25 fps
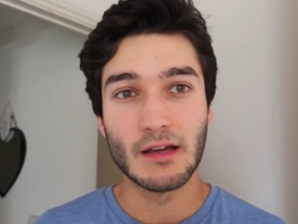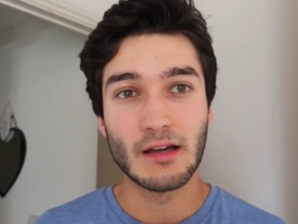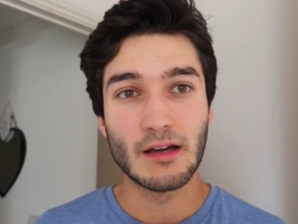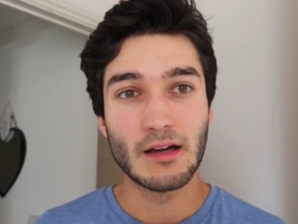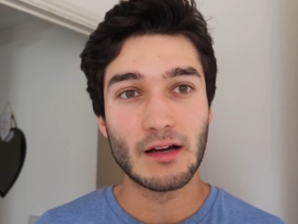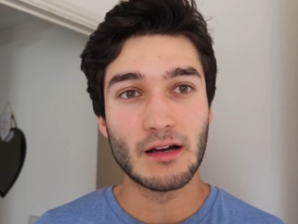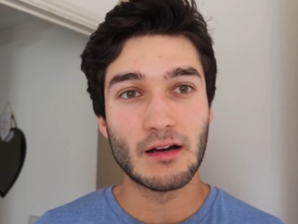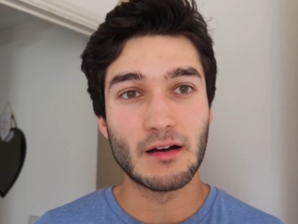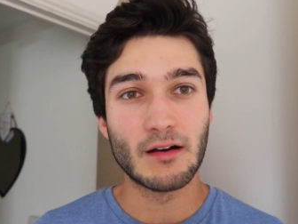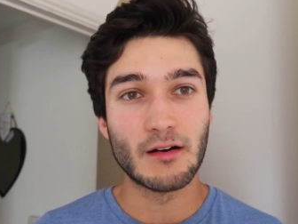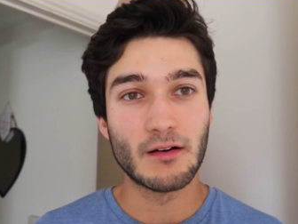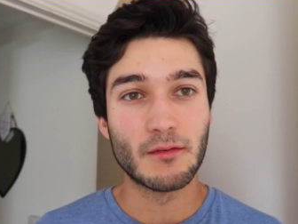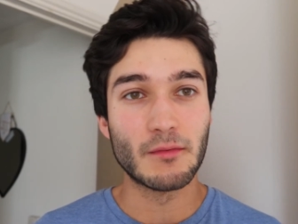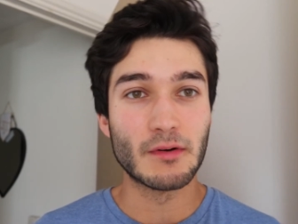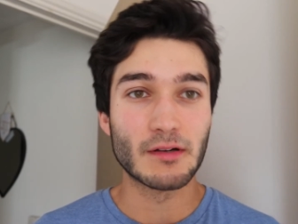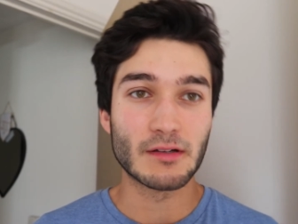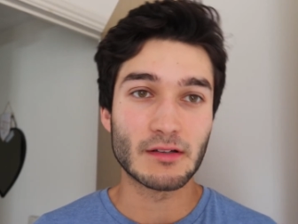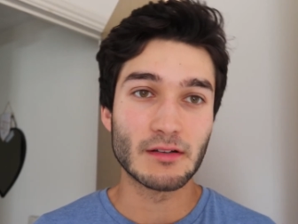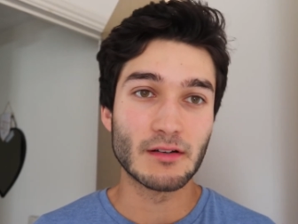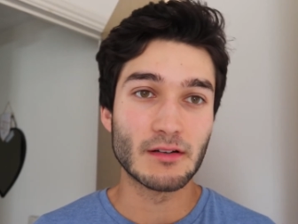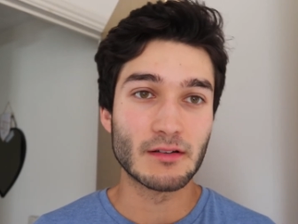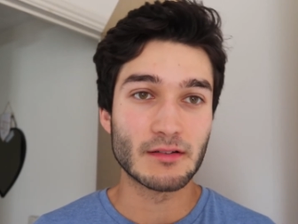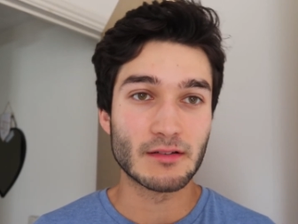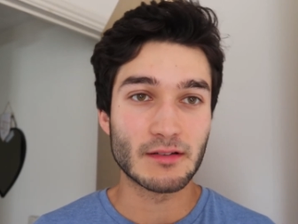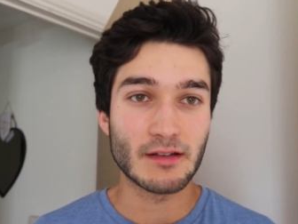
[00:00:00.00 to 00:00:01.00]
Oh my
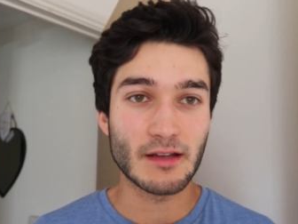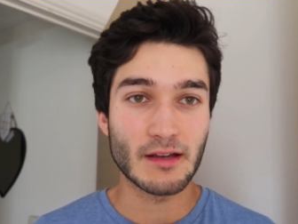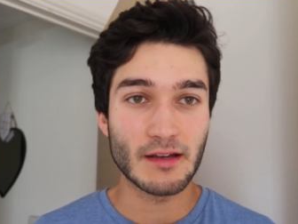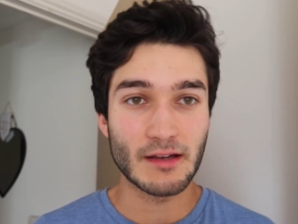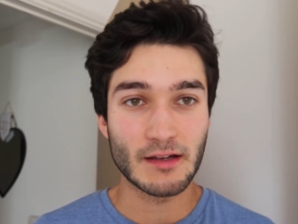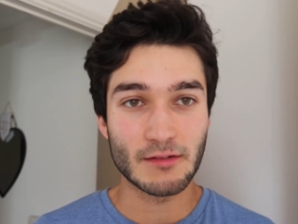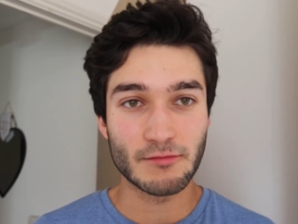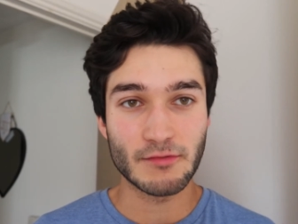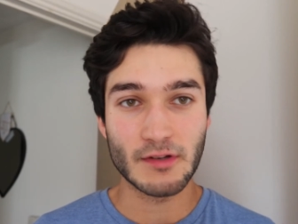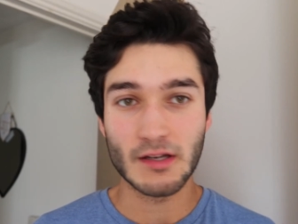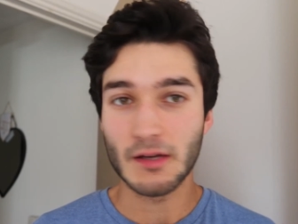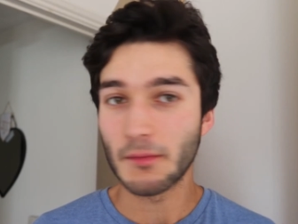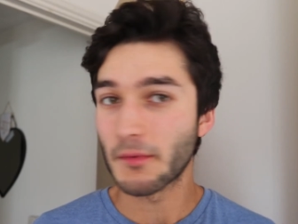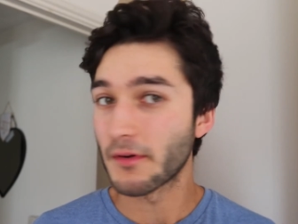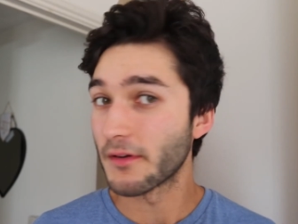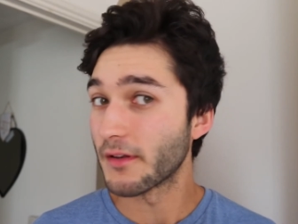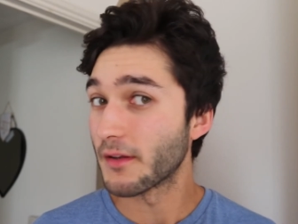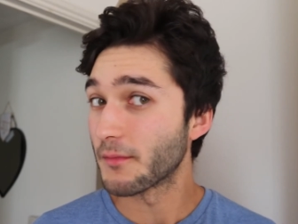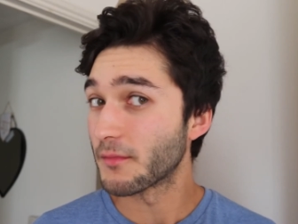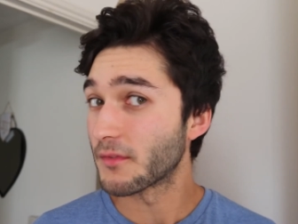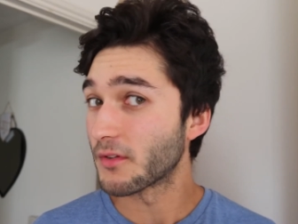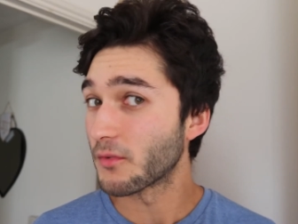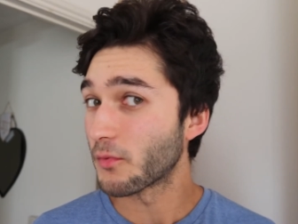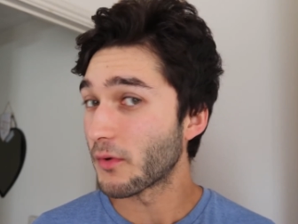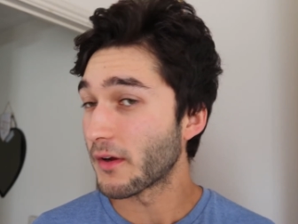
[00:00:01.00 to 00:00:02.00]
god, yeah, I really wanted
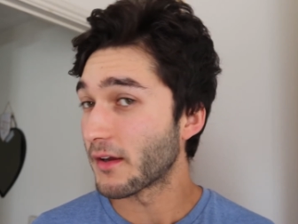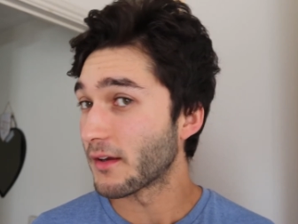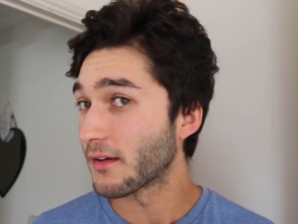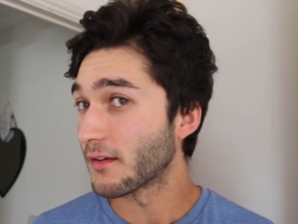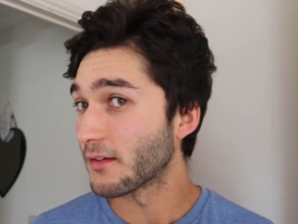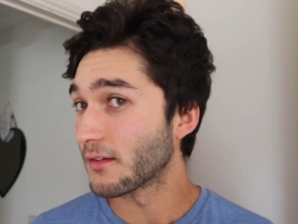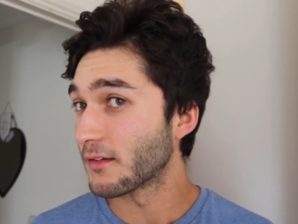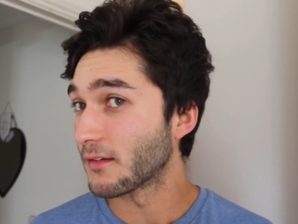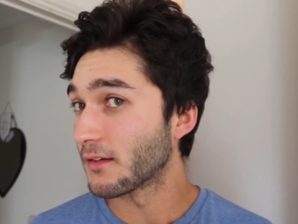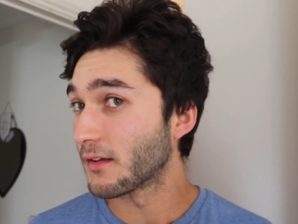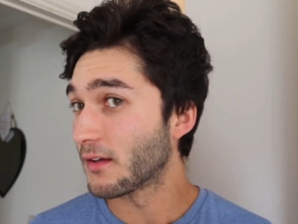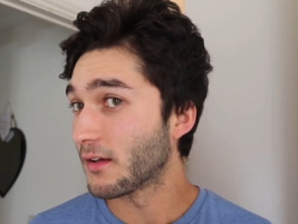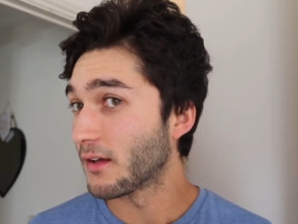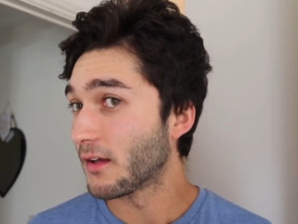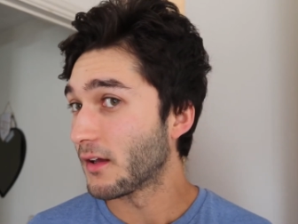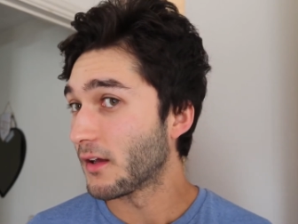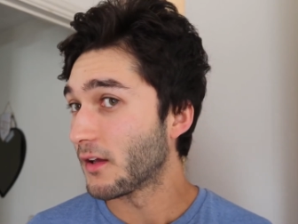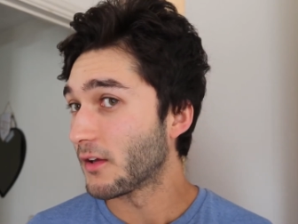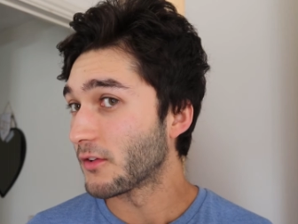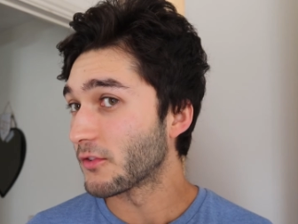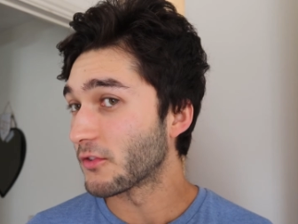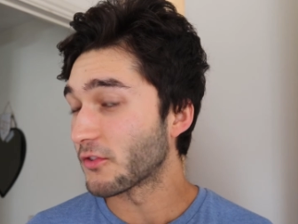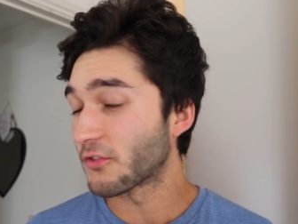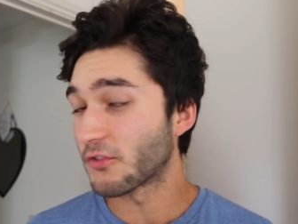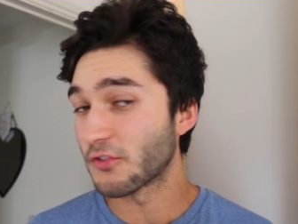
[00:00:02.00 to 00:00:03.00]
them to win and
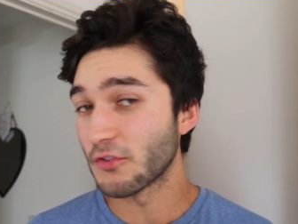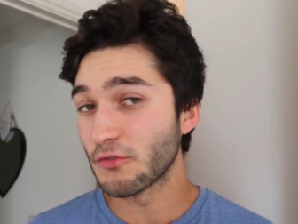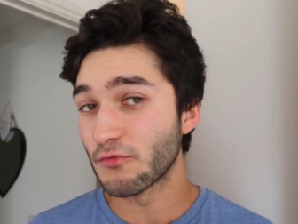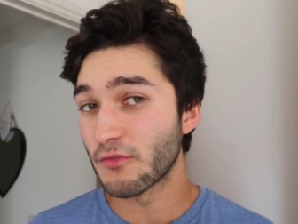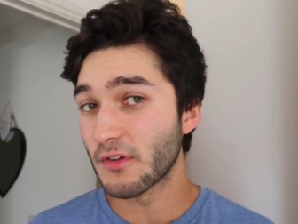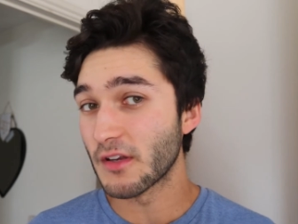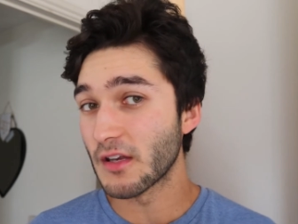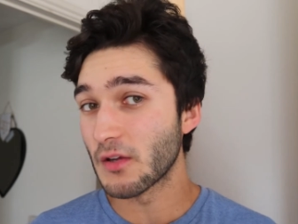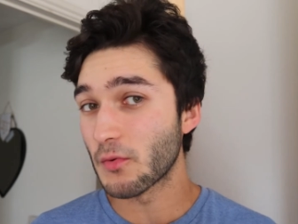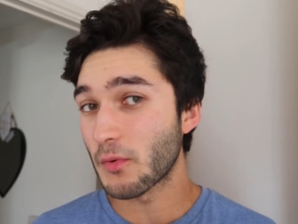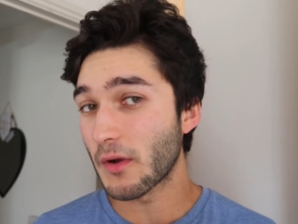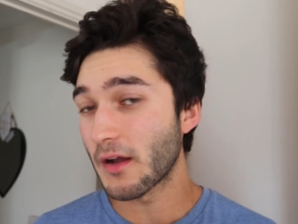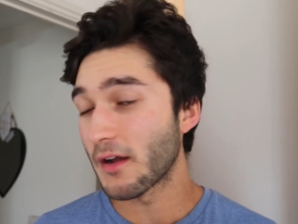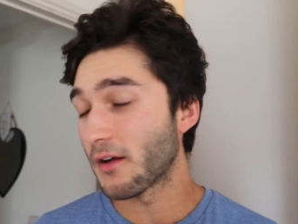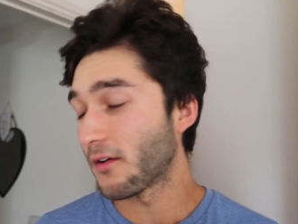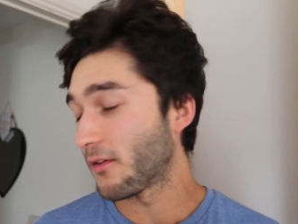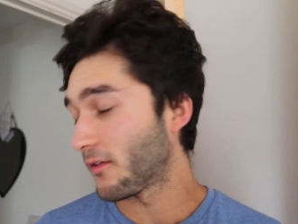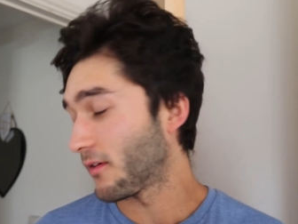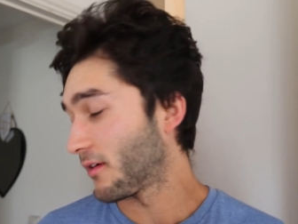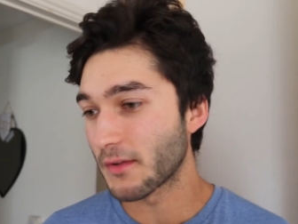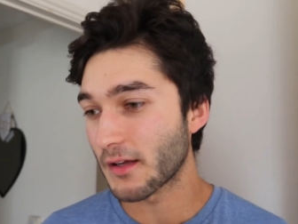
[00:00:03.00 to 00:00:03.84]
just do really well.